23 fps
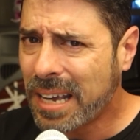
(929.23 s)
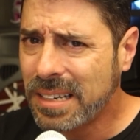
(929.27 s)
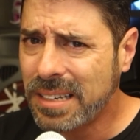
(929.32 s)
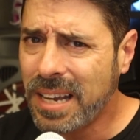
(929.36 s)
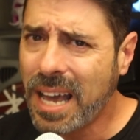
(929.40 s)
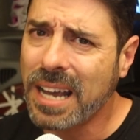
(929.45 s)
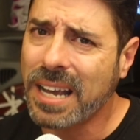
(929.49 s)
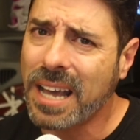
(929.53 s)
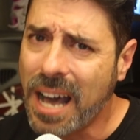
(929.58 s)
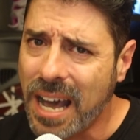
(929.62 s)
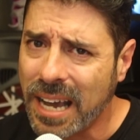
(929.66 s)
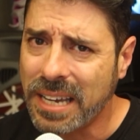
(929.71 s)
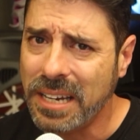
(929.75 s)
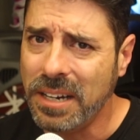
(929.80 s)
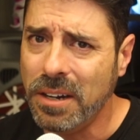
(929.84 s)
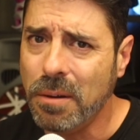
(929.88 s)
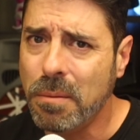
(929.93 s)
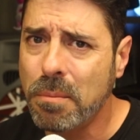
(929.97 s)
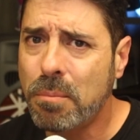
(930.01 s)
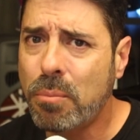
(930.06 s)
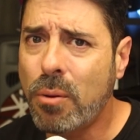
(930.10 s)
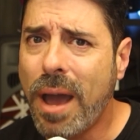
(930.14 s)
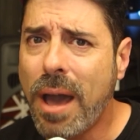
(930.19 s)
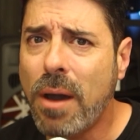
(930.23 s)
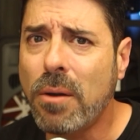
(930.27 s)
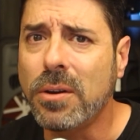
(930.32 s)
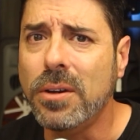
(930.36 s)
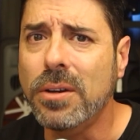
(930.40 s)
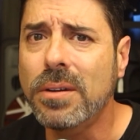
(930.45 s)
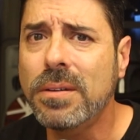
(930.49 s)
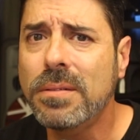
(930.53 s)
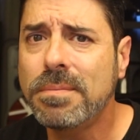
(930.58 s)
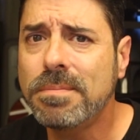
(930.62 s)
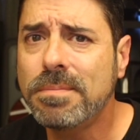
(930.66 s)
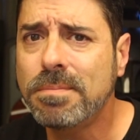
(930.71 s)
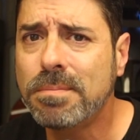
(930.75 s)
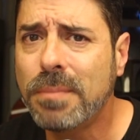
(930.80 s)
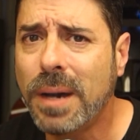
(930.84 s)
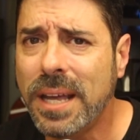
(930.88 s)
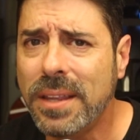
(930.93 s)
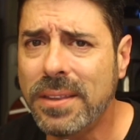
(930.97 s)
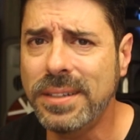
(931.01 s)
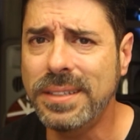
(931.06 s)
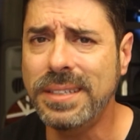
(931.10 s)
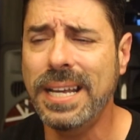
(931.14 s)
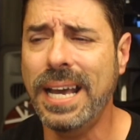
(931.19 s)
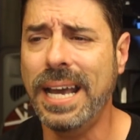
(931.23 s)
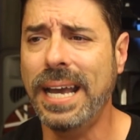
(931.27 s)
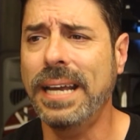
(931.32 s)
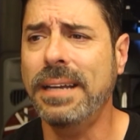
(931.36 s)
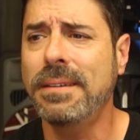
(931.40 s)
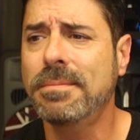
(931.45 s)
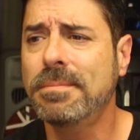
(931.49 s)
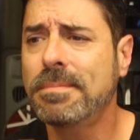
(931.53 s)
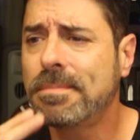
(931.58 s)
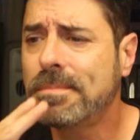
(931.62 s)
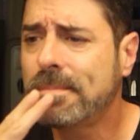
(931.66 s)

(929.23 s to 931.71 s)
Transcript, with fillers: not cockier, prouder by the day.